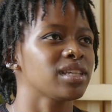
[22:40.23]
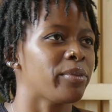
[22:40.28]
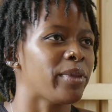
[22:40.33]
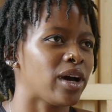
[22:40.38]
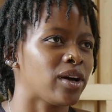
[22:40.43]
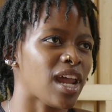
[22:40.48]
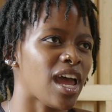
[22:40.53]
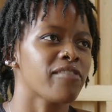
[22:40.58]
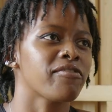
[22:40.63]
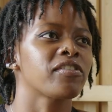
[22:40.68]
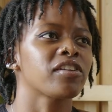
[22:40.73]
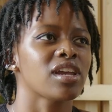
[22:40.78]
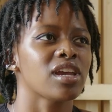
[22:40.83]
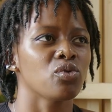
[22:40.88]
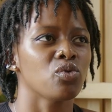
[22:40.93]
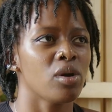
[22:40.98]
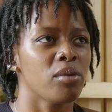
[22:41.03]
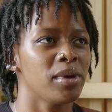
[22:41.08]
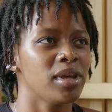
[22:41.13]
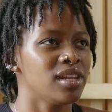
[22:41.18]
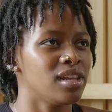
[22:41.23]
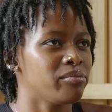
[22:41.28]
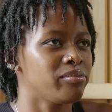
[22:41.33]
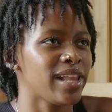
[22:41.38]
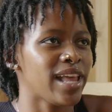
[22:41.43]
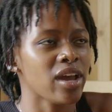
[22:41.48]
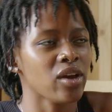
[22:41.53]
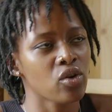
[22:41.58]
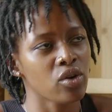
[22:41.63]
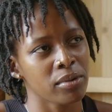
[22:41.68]
about African women and
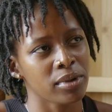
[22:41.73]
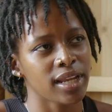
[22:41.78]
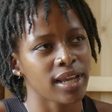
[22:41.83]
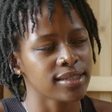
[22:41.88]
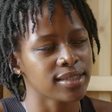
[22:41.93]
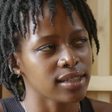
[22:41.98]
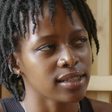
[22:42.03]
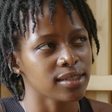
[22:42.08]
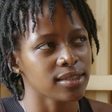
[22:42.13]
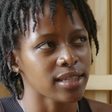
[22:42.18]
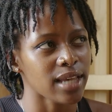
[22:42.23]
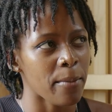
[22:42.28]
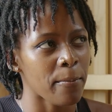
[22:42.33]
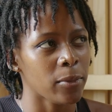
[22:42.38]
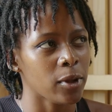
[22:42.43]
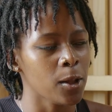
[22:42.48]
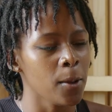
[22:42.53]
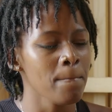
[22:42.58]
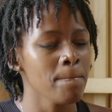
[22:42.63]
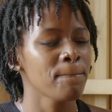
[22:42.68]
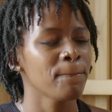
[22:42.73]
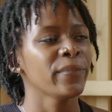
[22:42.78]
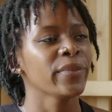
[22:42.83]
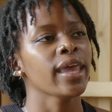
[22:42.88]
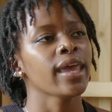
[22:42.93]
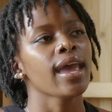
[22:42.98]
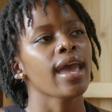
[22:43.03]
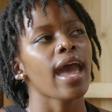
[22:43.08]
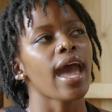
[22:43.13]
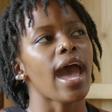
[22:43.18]
Black women as an example.
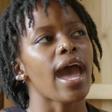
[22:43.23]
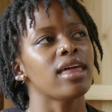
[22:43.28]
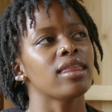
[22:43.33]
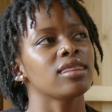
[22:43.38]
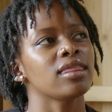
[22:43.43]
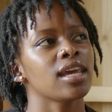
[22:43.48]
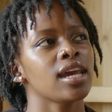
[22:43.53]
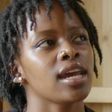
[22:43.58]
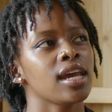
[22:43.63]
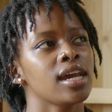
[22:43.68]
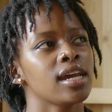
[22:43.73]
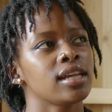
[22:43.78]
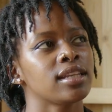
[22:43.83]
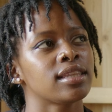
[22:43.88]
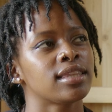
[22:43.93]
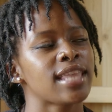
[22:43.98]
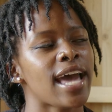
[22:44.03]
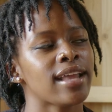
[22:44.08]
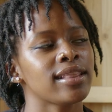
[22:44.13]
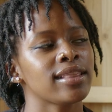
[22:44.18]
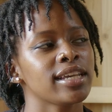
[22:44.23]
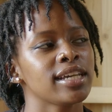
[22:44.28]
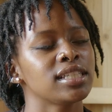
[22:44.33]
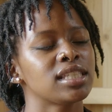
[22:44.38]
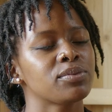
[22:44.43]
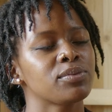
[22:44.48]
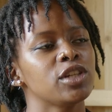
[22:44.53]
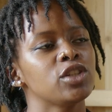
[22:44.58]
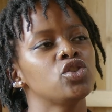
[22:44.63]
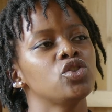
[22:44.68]
And then that
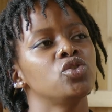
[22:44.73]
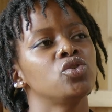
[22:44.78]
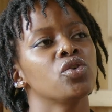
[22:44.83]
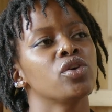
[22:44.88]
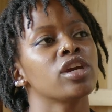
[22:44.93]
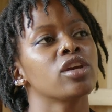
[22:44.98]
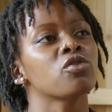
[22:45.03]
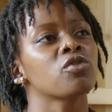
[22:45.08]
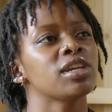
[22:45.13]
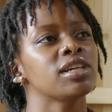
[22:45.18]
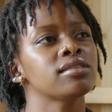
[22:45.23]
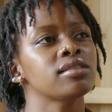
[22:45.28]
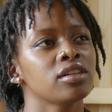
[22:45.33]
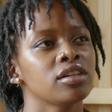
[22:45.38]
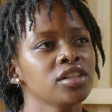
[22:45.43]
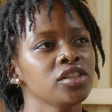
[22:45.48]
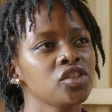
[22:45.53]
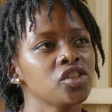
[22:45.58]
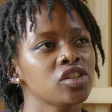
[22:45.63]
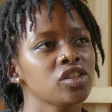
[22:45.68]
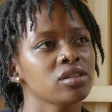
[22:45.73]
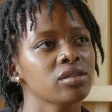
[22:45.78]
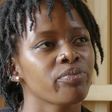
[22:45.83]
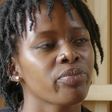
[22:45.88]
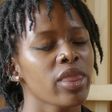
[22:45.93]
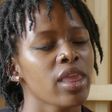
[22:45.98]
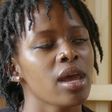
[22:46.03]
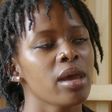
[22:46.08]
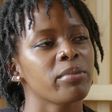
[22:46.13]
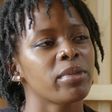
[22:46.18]
leads me to doing research,
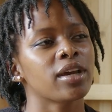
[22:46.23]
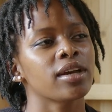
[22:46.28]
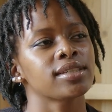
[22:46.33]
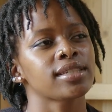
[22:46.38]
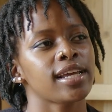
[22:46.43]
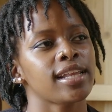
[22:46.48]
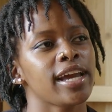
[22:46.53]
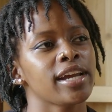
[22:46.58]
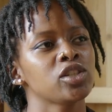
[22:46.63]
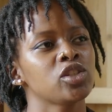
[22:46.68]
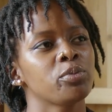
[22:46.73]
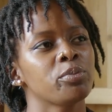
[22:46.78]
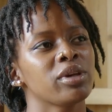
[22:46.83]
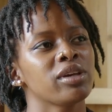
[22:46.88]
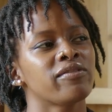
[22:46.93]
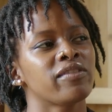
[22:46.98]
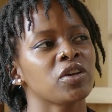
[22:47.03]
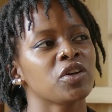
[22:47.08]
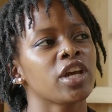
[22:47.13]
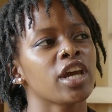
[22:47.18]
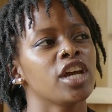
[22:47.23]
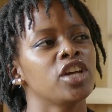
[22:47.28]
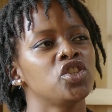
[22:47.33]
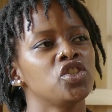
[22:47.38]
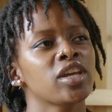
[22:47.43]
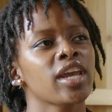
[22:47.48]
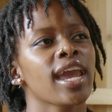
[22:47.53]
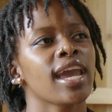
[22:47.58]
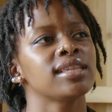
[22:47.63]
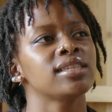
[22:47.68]
because I like to be very
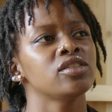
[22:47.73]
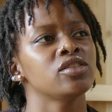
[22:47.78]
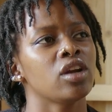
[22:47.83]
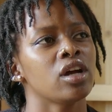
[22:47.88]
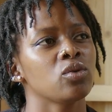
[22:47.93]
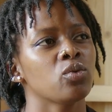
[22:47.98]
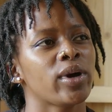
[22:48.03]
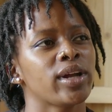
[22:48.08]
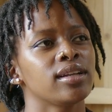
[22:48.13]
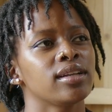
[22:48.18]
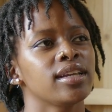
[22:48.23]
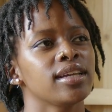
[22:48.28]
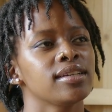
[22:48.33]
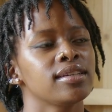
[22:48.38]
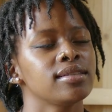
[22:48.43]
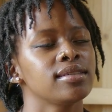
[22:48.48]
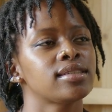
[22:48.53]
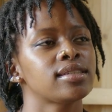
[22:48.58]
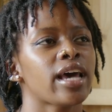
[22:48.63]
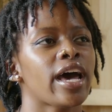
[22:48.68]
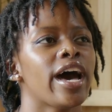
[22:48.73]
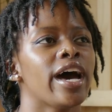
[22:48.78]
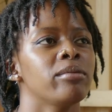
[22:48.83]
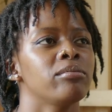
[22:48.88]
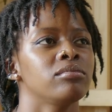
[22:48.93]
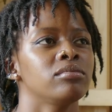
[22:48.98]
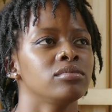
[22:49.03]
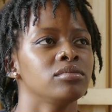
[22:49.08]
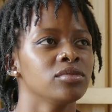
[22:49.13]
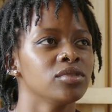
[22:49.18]
educated on what it is
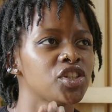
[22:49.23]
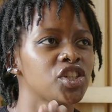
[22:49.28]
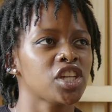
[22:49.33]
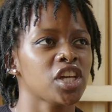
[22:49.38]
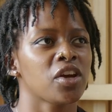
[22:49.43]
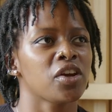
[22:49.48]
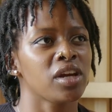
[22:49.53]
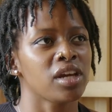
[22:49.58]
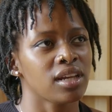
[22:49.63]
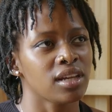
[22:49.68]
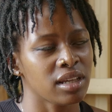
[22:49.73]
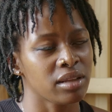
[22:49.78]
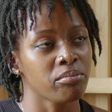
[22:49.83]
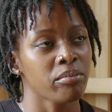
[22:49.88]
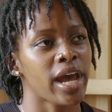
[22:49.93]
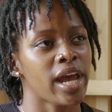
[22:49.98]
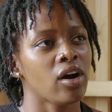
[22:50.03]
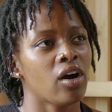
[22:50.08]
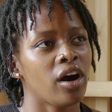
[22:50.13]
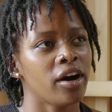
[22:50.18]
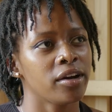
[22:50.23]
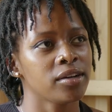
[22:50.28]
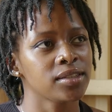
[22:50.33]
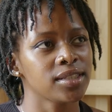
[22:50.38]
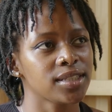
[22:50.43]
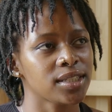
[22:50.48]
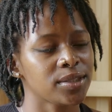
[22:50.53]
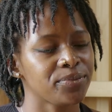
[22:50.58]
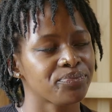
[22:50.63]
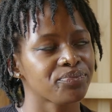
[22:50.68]
I'm sharing in my
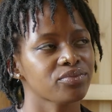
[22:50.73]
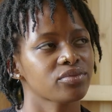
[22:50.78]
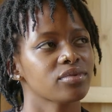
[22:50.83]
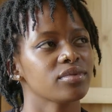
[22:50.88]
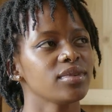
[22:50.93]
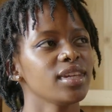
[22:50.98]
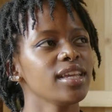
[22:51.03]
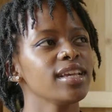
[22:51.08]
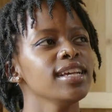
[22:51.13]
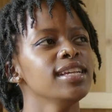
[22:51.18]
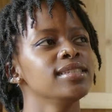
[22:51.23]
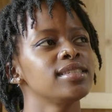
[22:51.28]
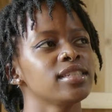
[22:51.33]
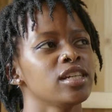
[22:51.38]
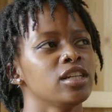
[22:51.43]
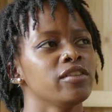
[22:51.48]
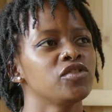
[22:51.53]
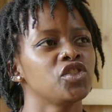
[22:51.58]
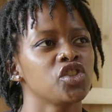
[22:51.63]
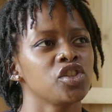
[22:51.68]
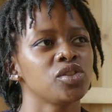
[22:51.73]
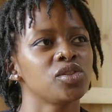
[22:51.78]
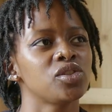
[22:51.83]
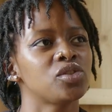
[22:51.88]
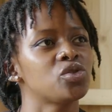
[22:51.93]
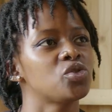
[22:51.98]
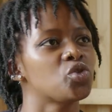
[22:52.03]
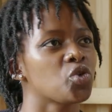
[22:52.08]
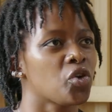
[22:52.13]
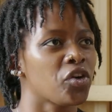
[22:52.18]
art, instead of
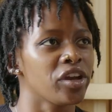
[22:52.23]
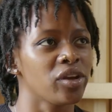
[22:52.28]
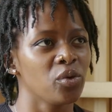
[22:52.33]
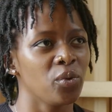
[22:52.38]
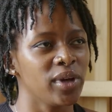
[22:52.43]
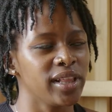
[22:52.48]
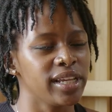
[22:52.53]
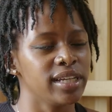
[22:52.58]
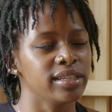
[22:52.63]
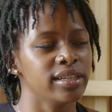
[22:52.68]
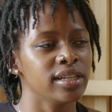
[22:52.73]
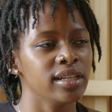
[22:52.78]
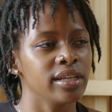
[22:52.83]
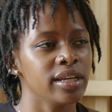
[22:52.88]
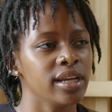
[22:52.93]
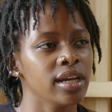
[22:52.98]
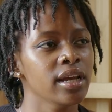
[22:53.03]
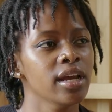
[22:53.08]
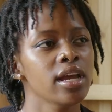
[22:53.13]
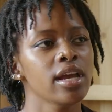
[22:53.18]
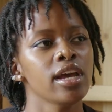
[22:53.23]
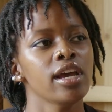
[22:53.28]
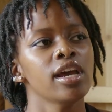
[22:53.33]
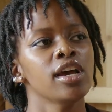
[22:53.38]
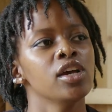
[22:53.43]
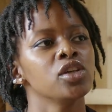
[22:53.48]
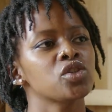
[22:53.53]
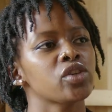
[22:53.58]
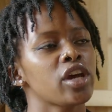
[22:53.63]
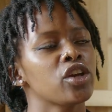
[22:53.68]
just drawing willy-nilly.
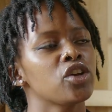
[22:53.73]
So I